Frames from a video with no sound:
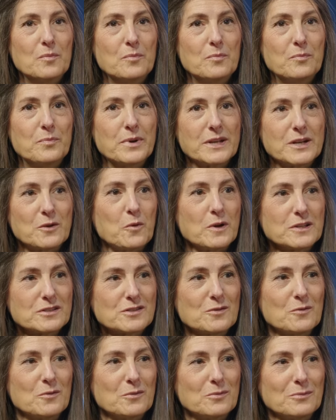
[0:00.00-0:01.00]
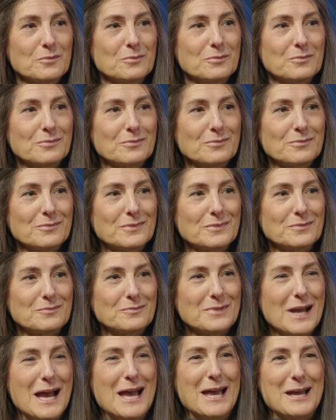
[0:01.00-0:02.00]
but it wasn't
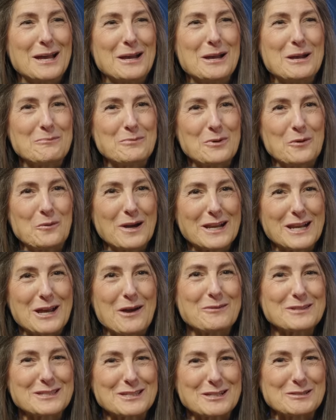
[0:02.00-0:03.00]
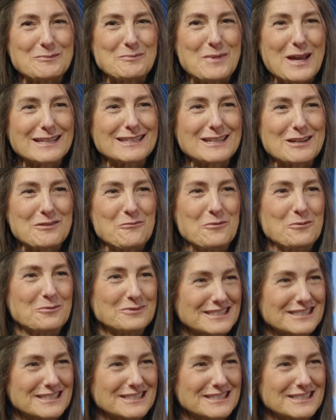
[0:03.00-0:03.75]
but what I was expecting